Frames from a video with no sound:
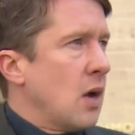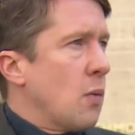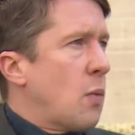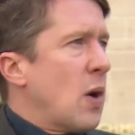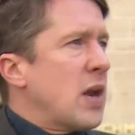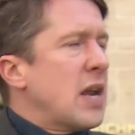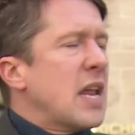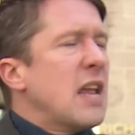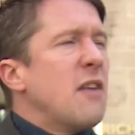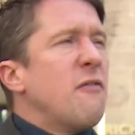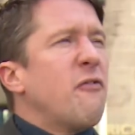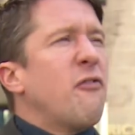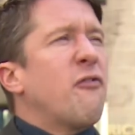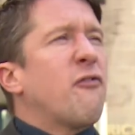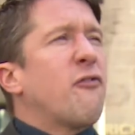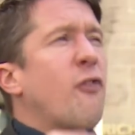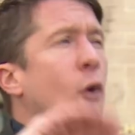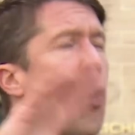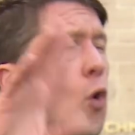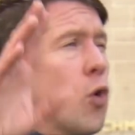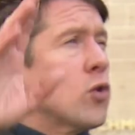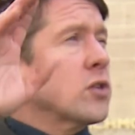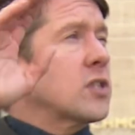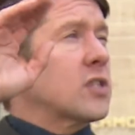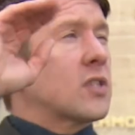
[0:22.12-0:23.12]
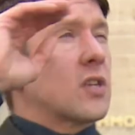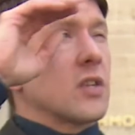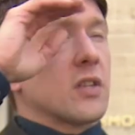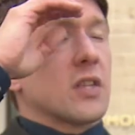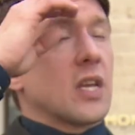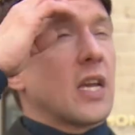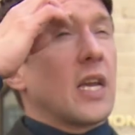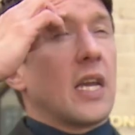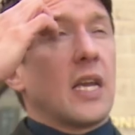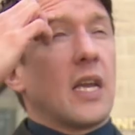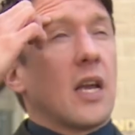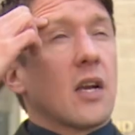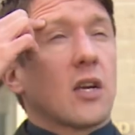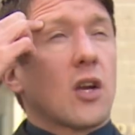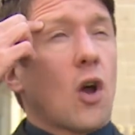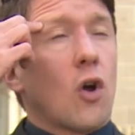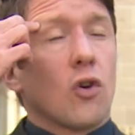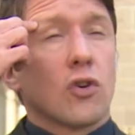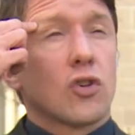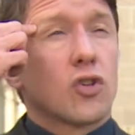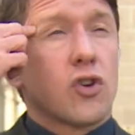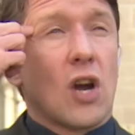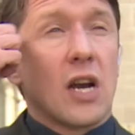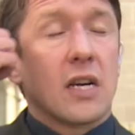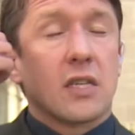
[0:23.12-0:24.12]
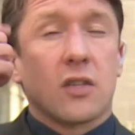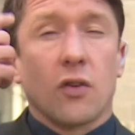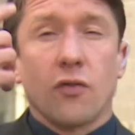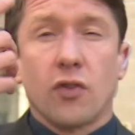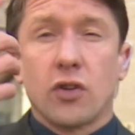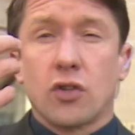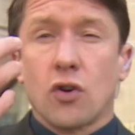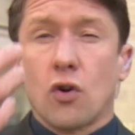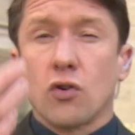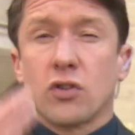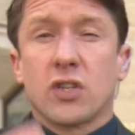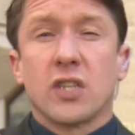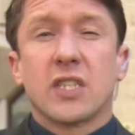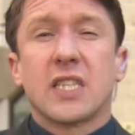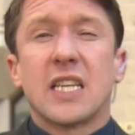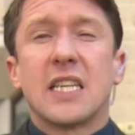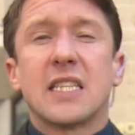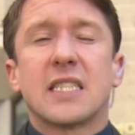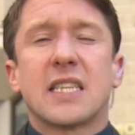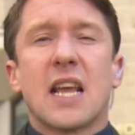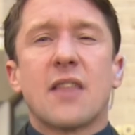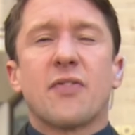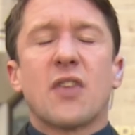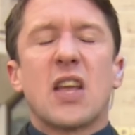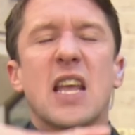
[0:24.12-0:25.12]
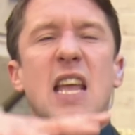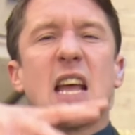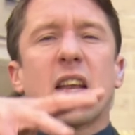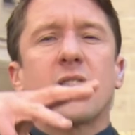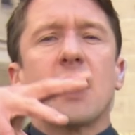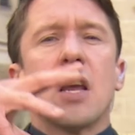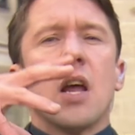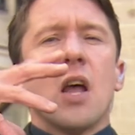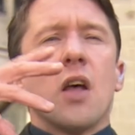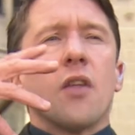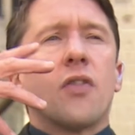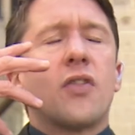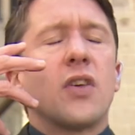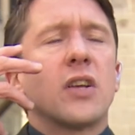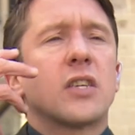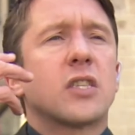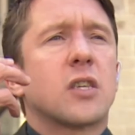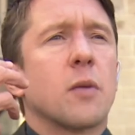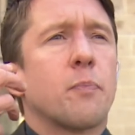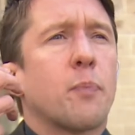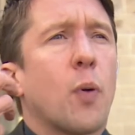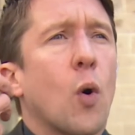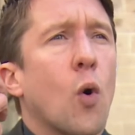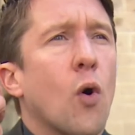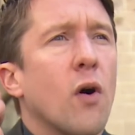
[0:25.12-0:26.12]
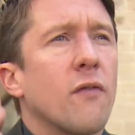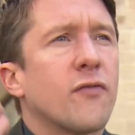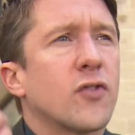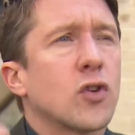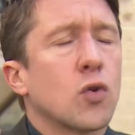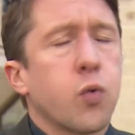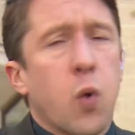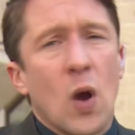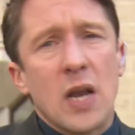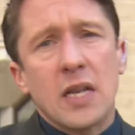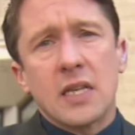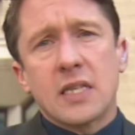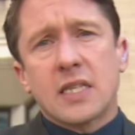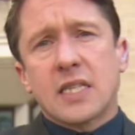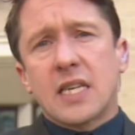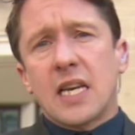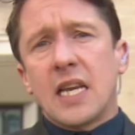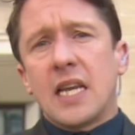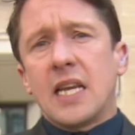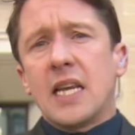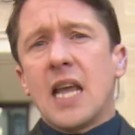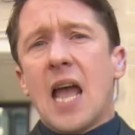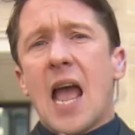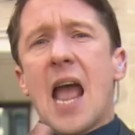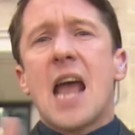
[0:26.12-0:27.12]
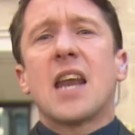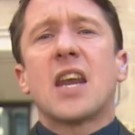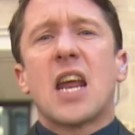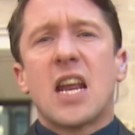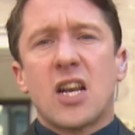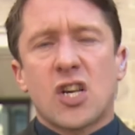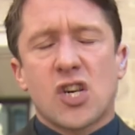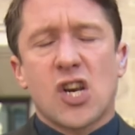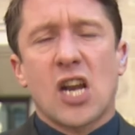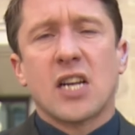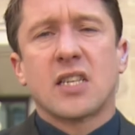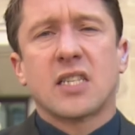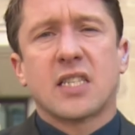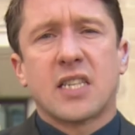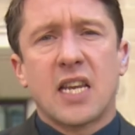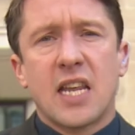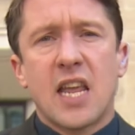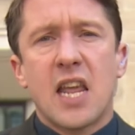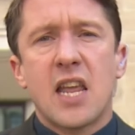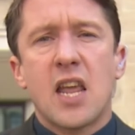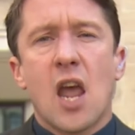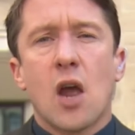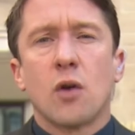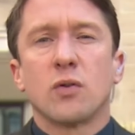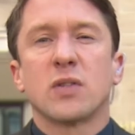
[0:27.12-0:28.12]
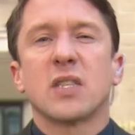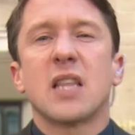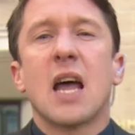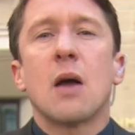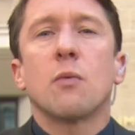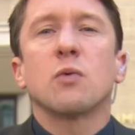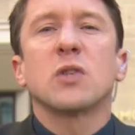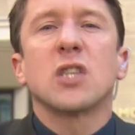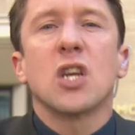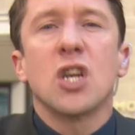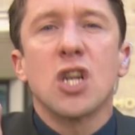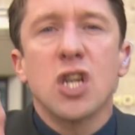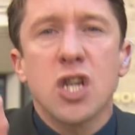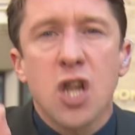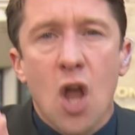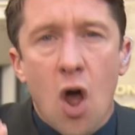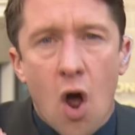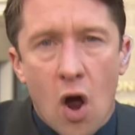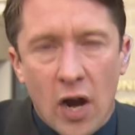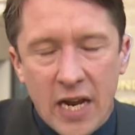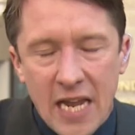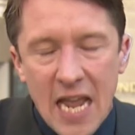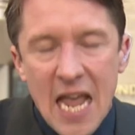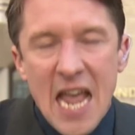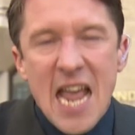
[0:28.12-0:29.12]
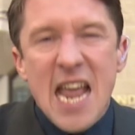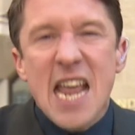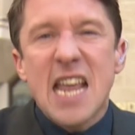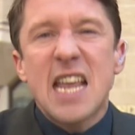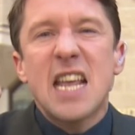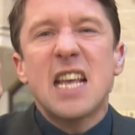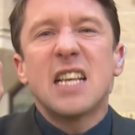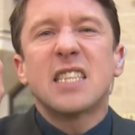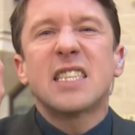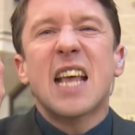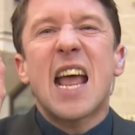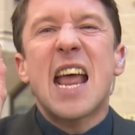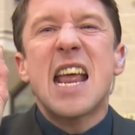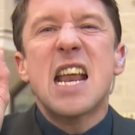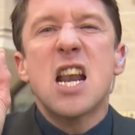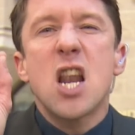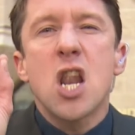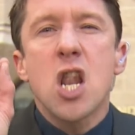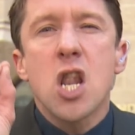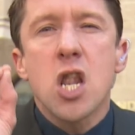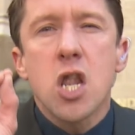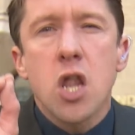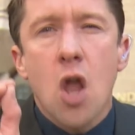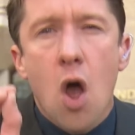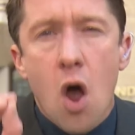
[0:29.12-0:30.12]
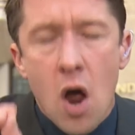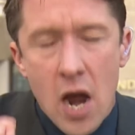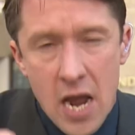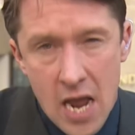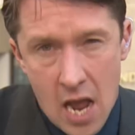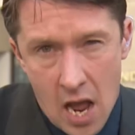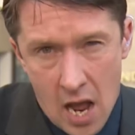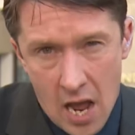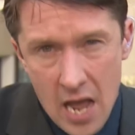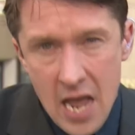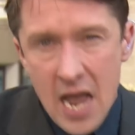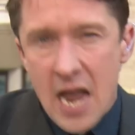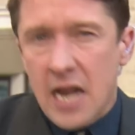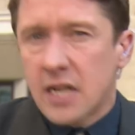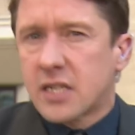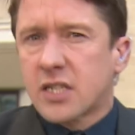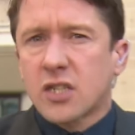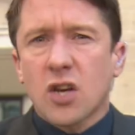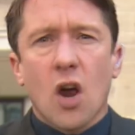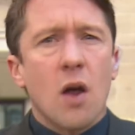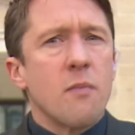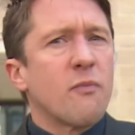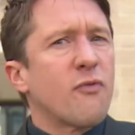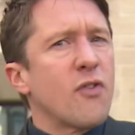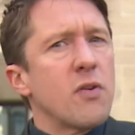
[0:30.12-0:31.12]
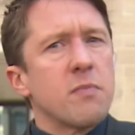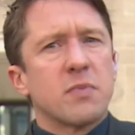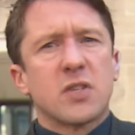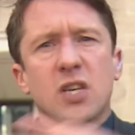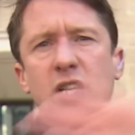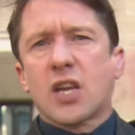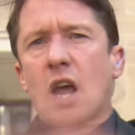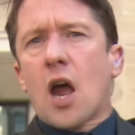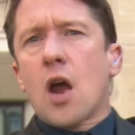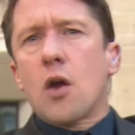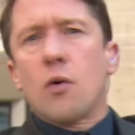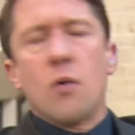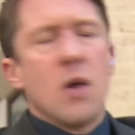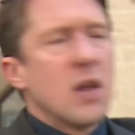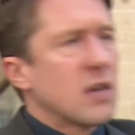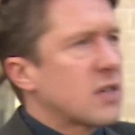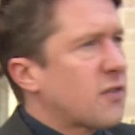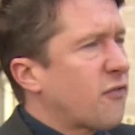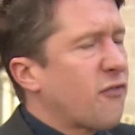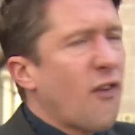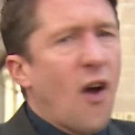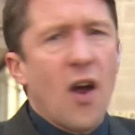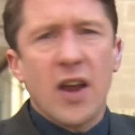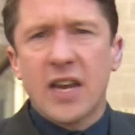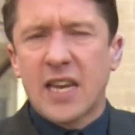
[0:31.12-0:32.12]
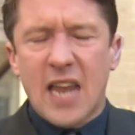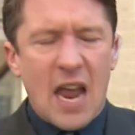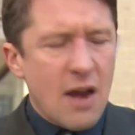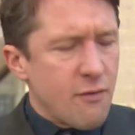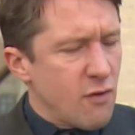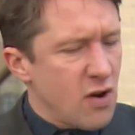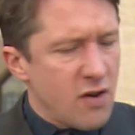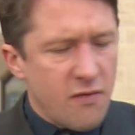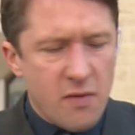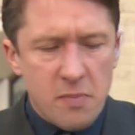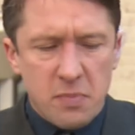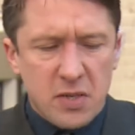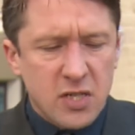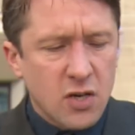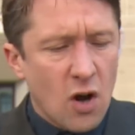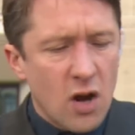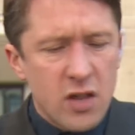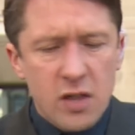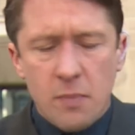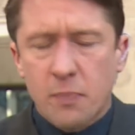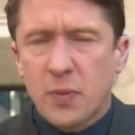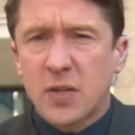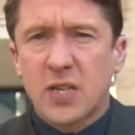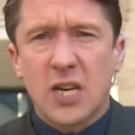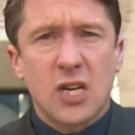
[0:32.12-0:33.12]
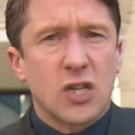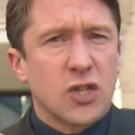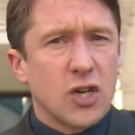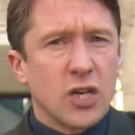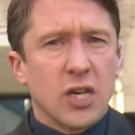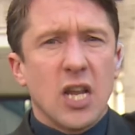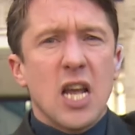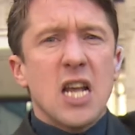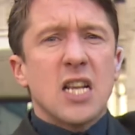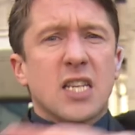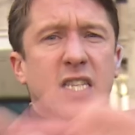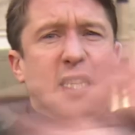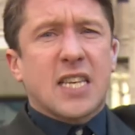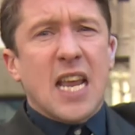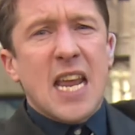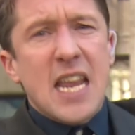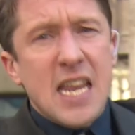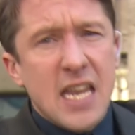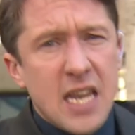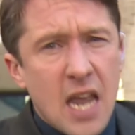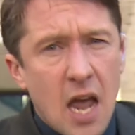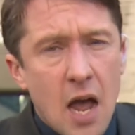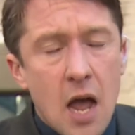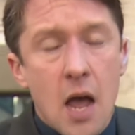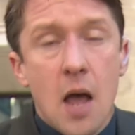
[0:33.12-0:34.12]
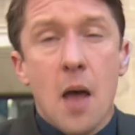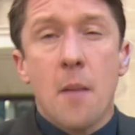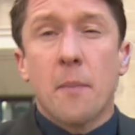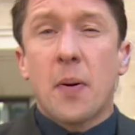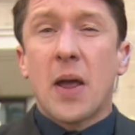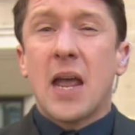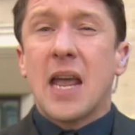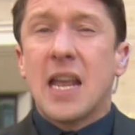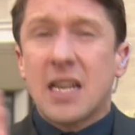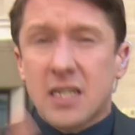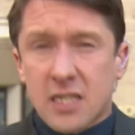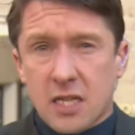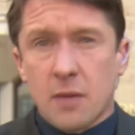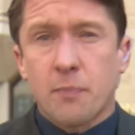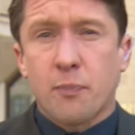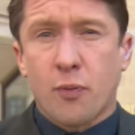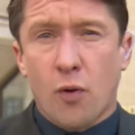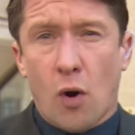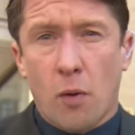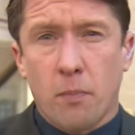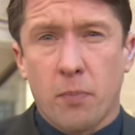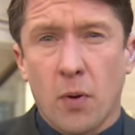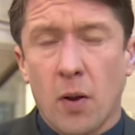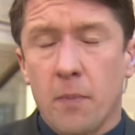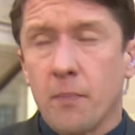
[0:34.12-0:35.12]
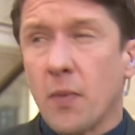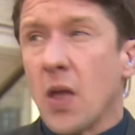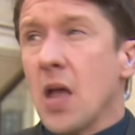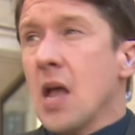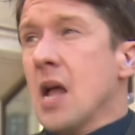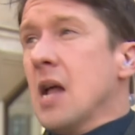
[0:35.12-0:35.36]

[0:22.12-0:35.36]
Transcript: When he forced the contracts on the doctors, he said that he had the support of 20 NHS CEOs. That was a lie. He is a liar. It's time for him to go. It's fine, get rid of him, sign the petition. See ya, but here's the problem.